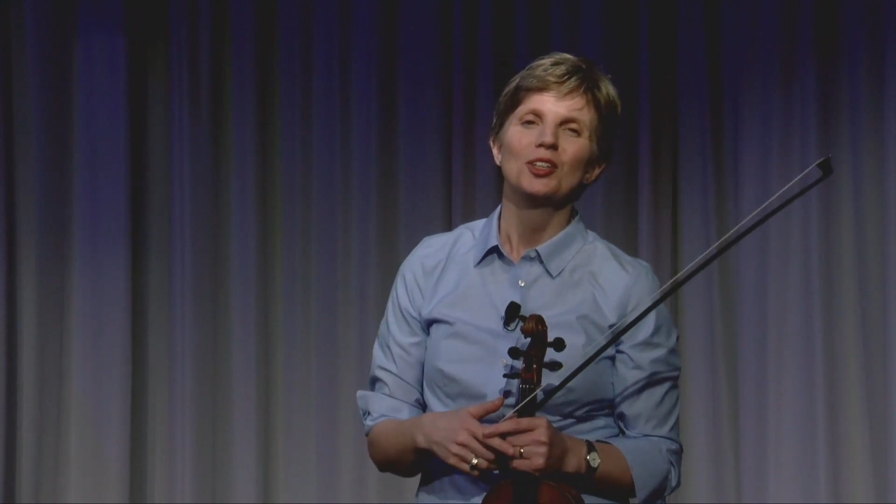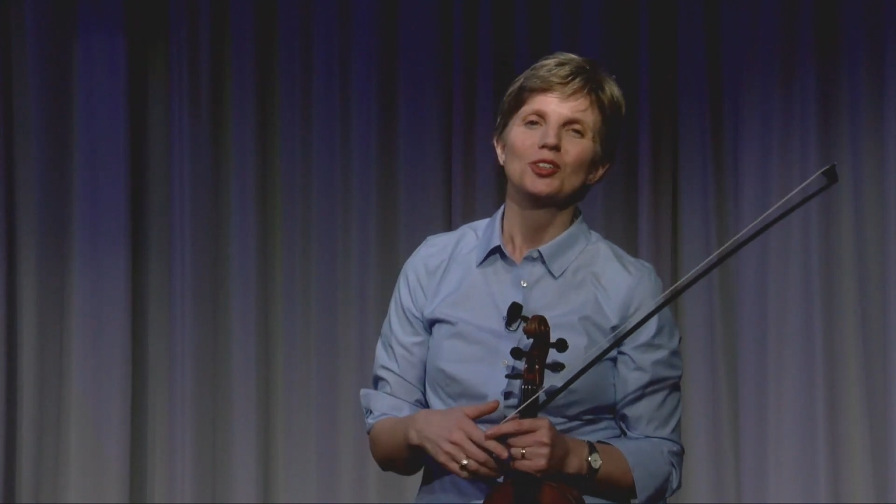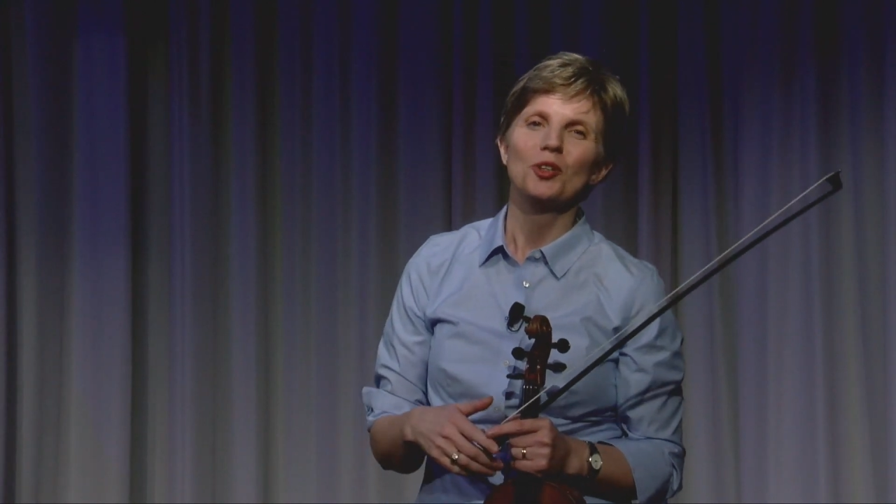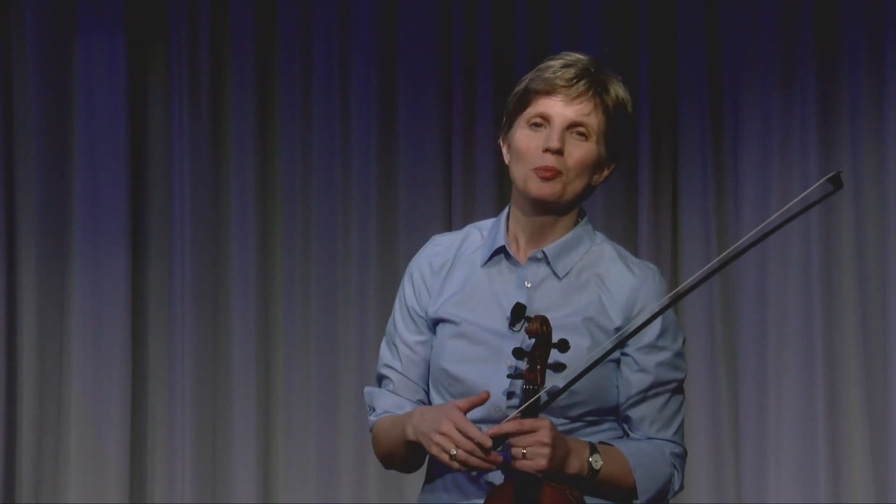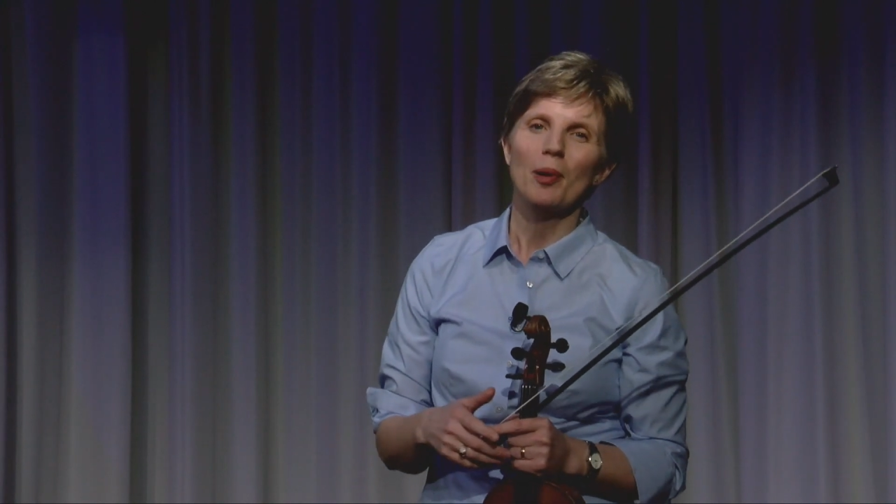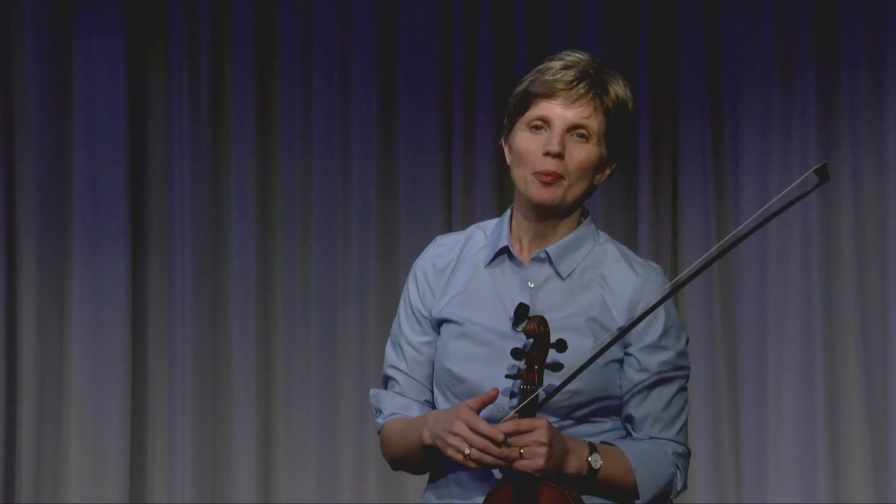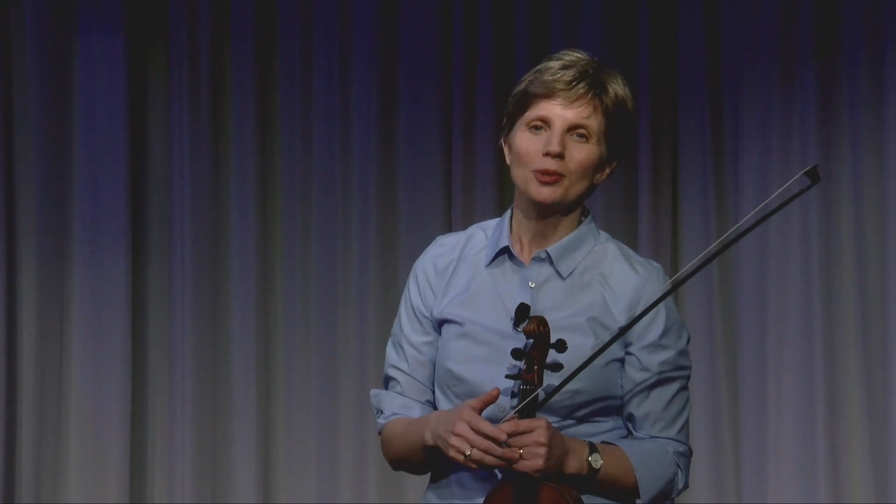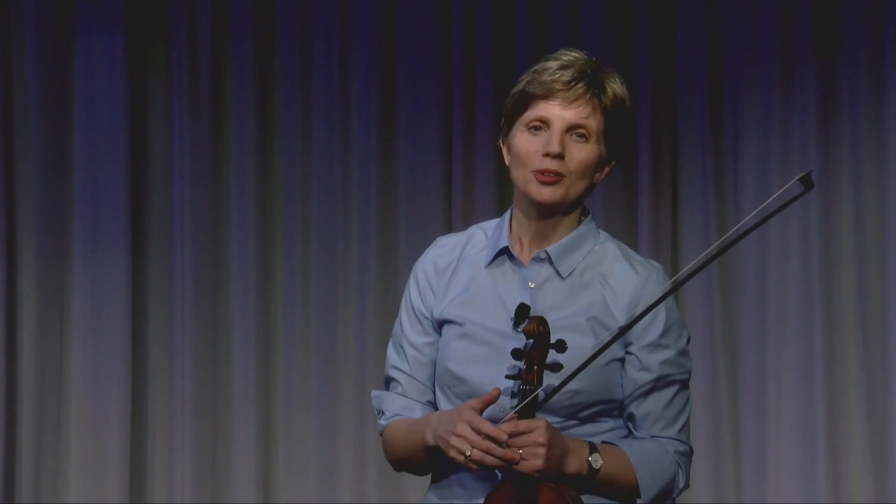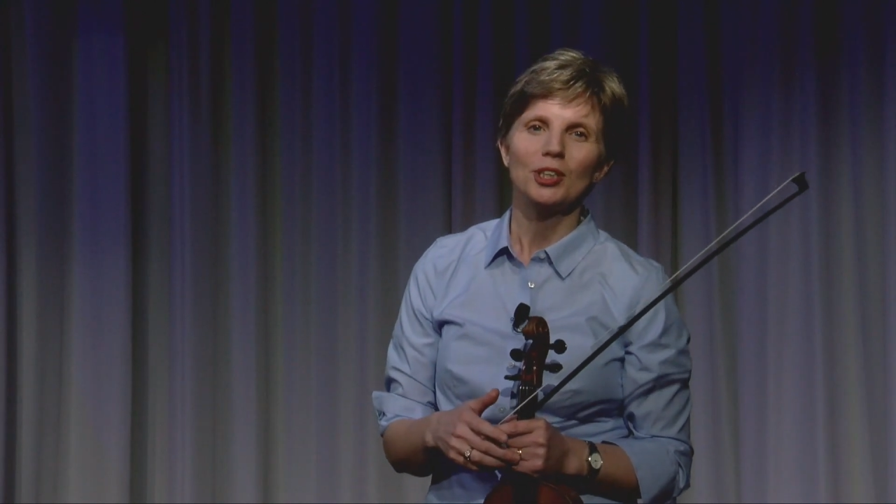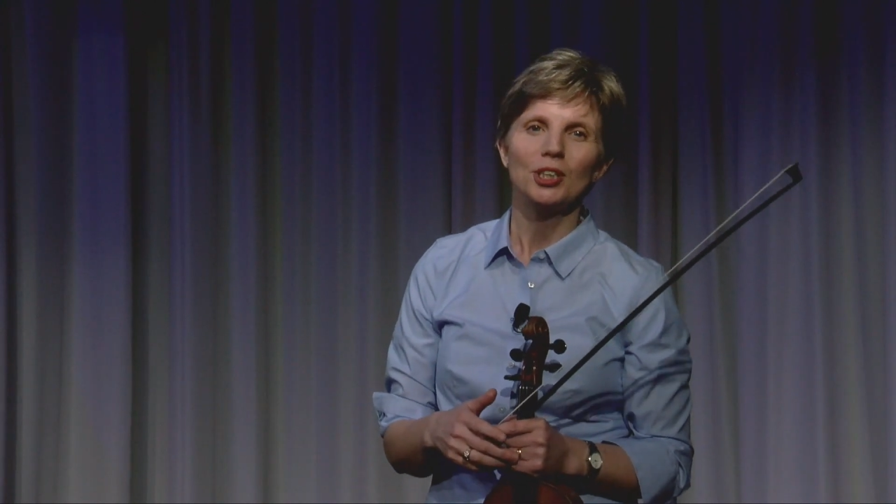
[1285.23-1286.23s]
So the
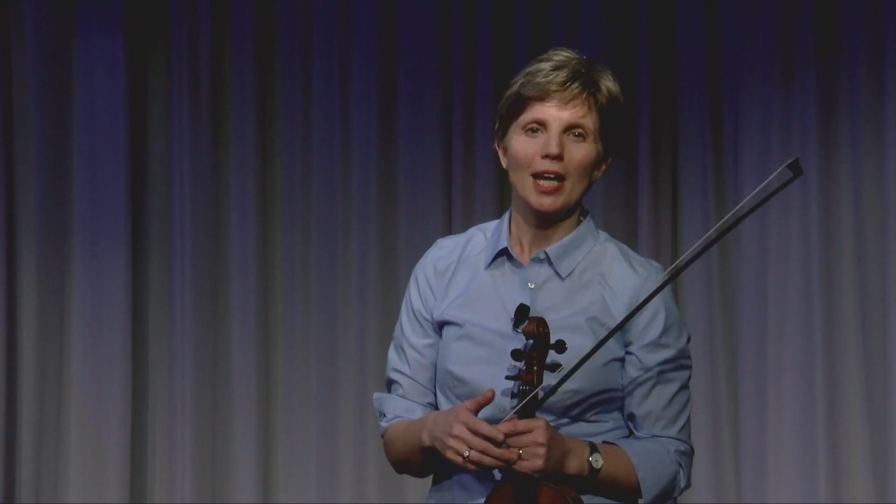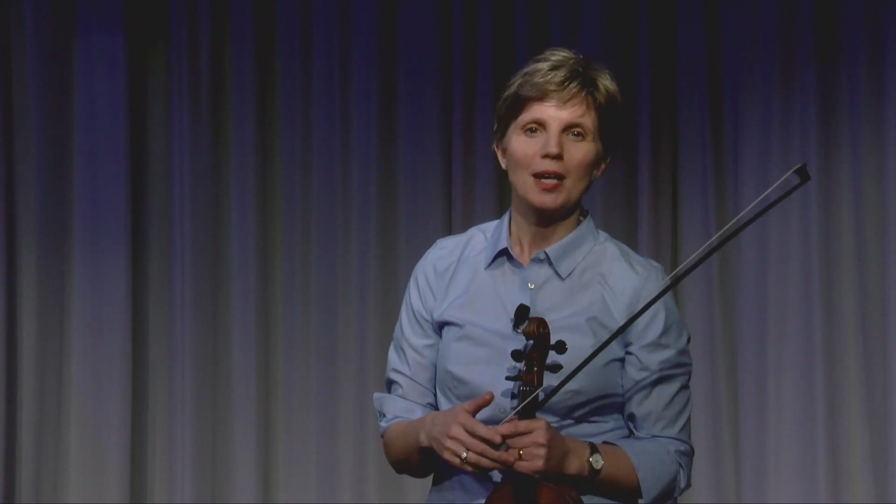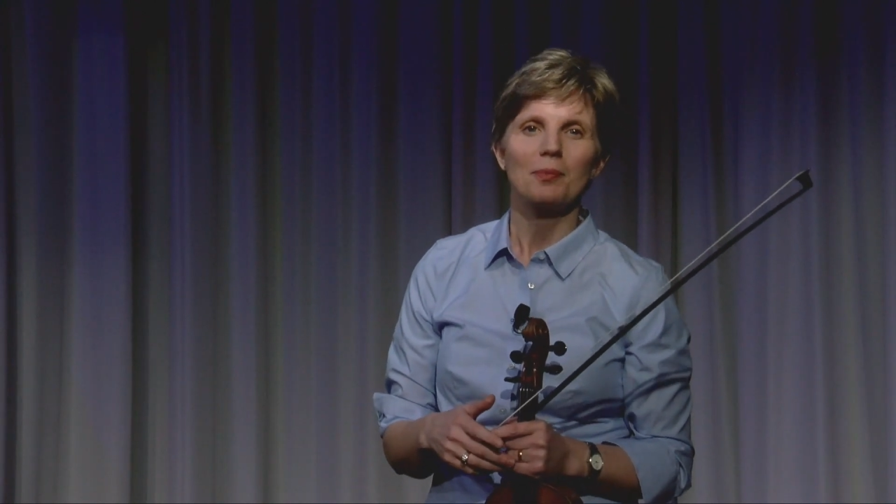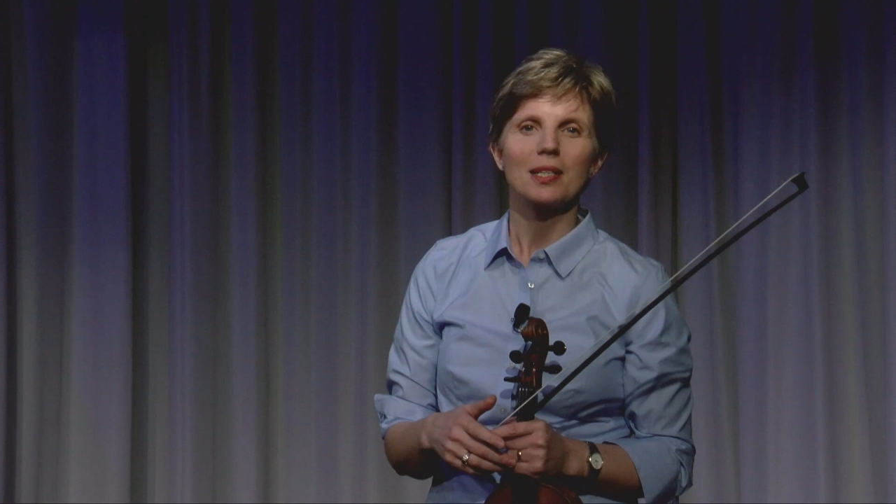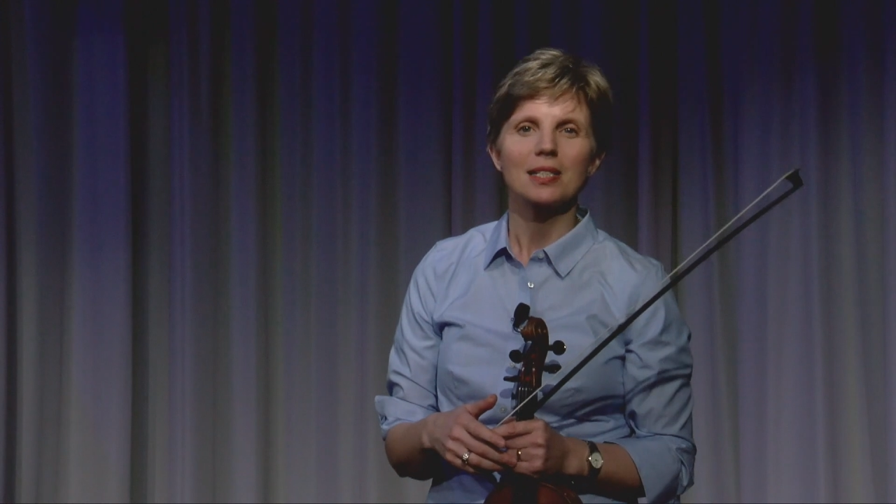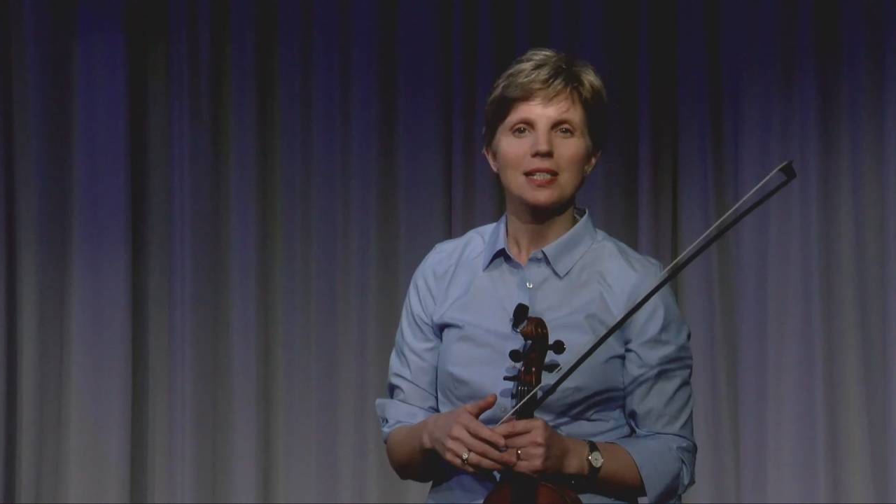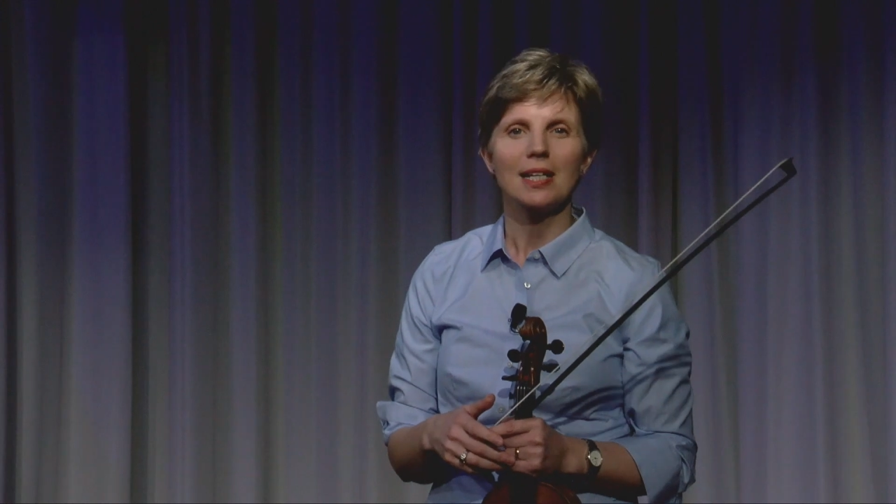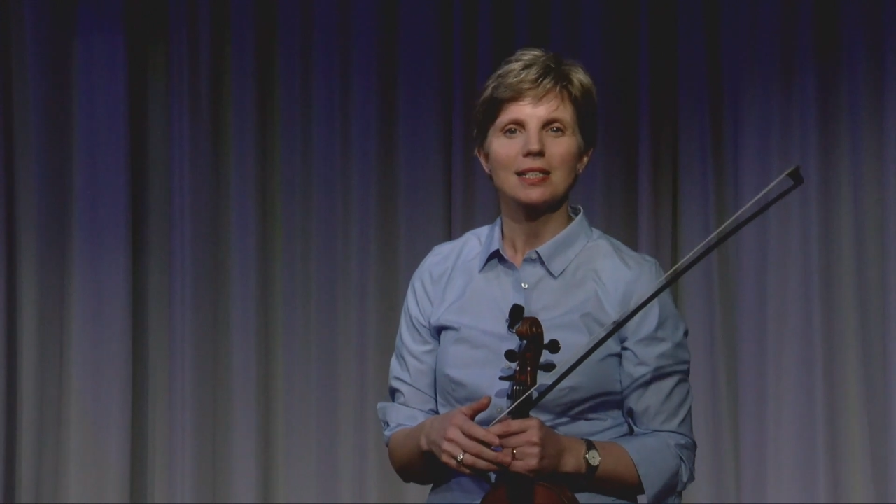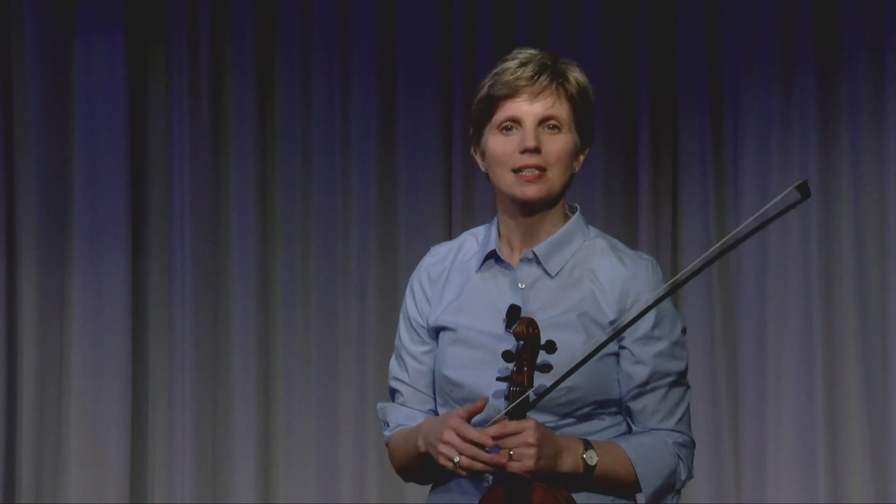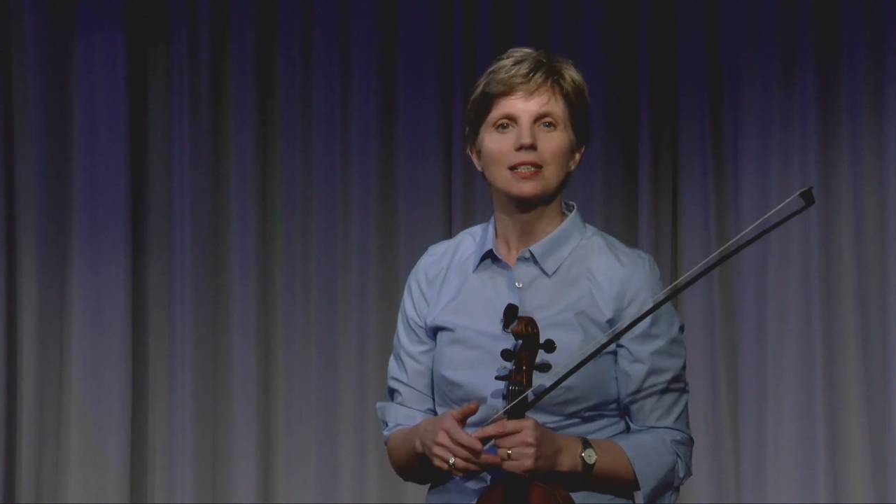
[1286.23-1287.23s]
preparatory shape that
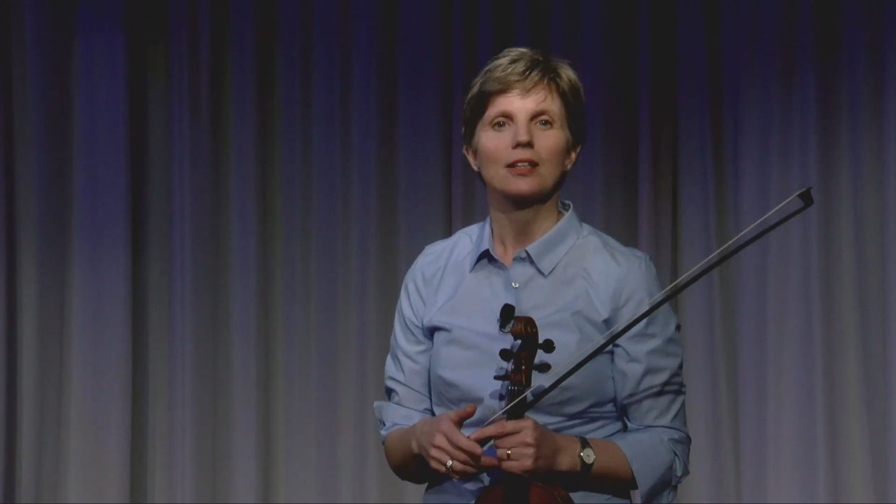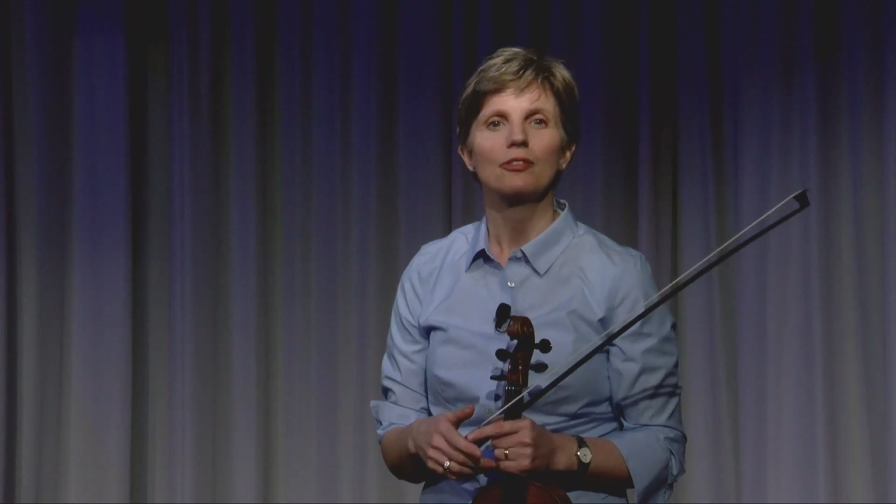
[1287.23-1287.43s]
sends us to the